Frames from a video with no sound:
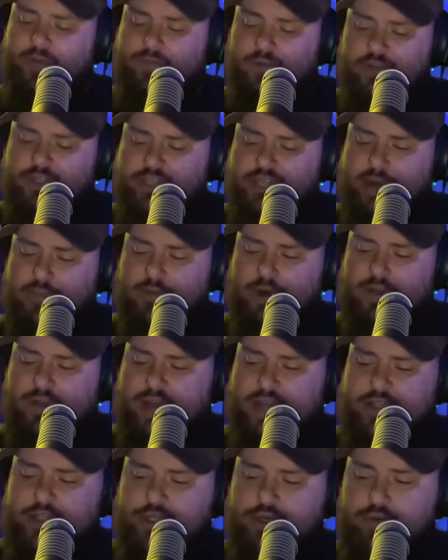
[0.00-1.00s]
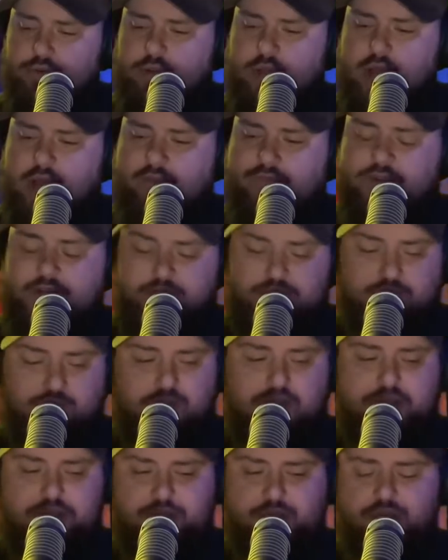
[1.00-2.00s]
for someone that you love to
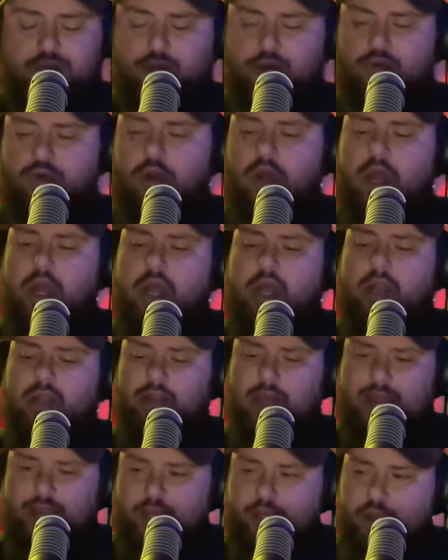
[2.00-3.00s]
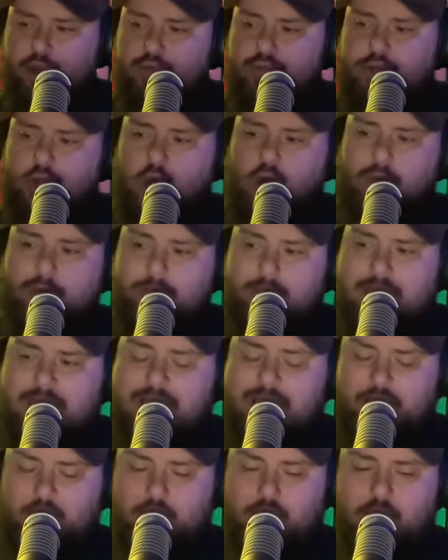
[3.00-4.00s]
treat you like you don't
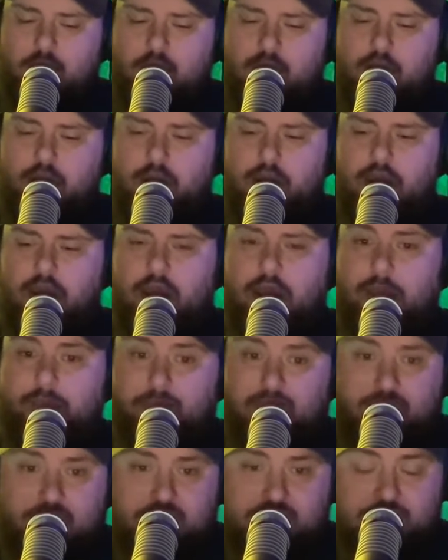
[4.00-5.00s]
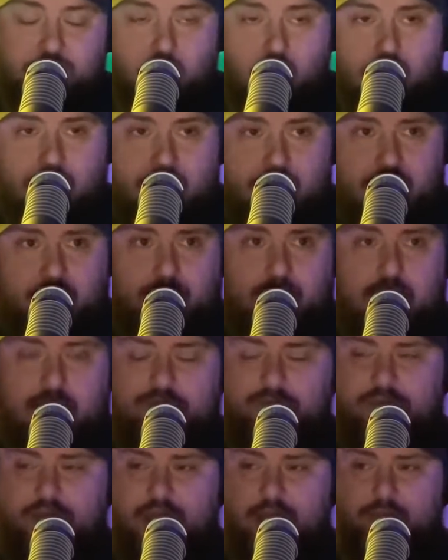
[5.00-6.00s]
matter because you're going to
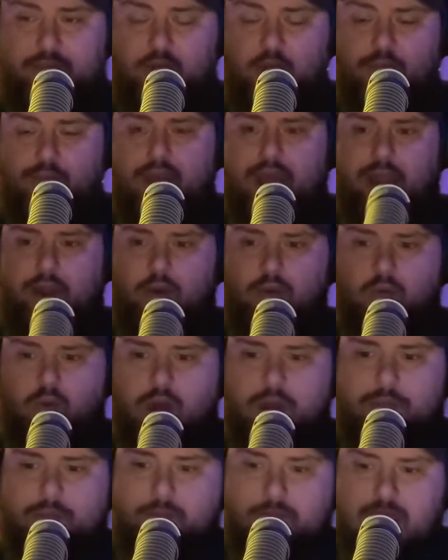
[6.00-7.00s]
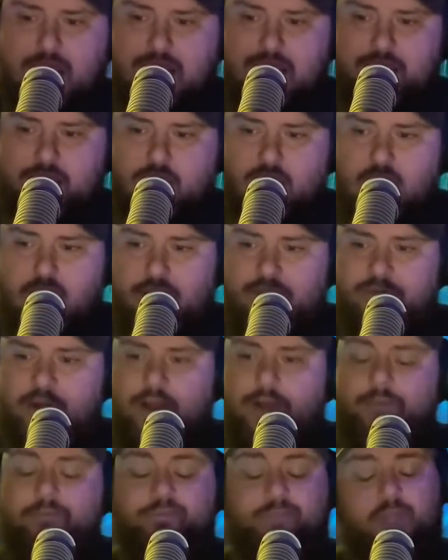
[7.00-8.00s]
love them no matter what. My love
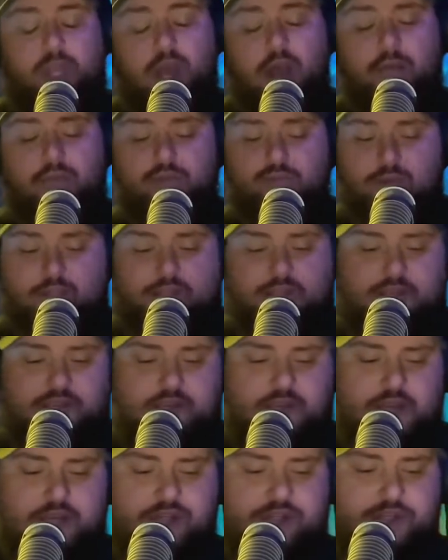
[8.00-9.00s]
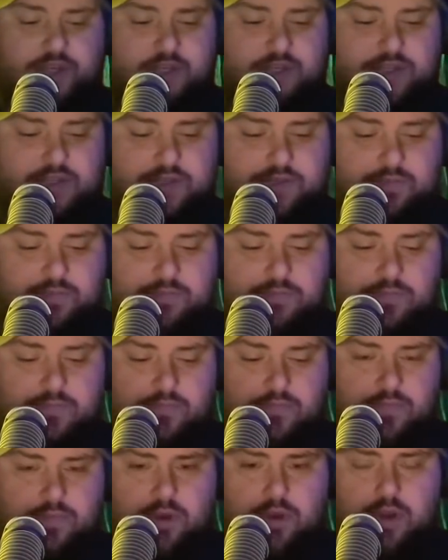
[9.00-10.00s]
comes with conditions.
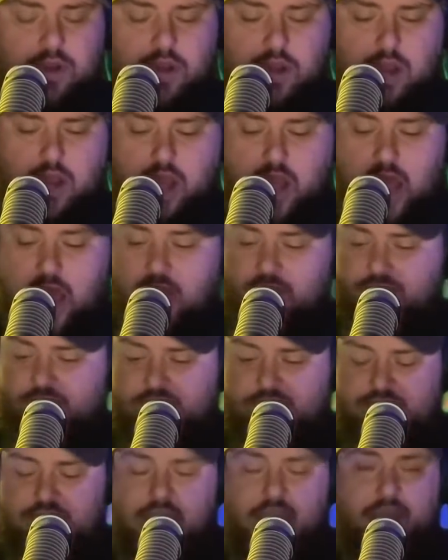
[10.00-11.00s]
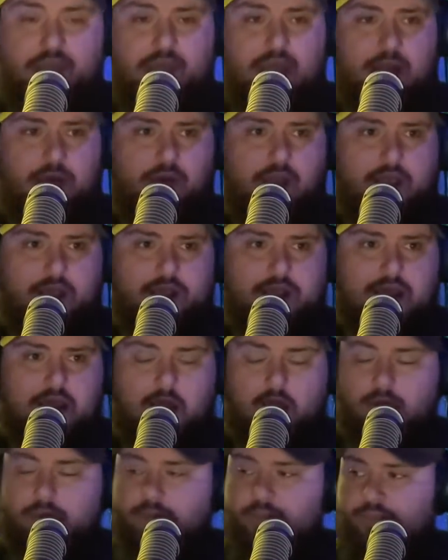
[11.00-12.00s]
I'll just tell you that right
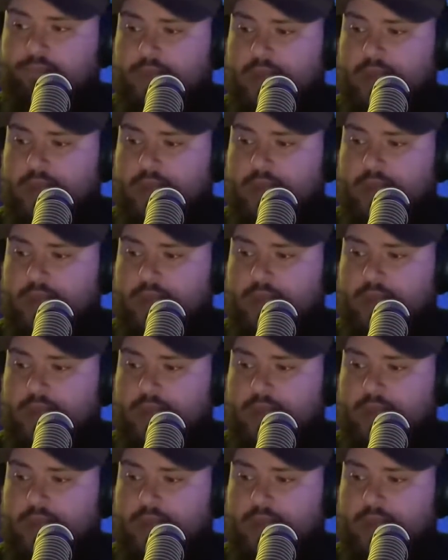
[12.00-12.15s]
now.